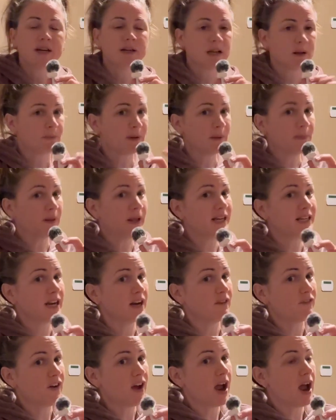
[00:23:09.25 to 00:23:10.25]
Can people
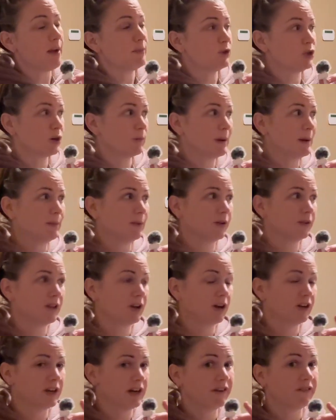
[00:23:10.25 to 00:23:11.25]
identify? I'm sure people out there
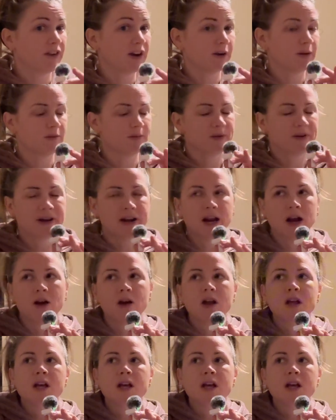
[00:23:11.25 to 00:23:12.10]
are identifying with me right now.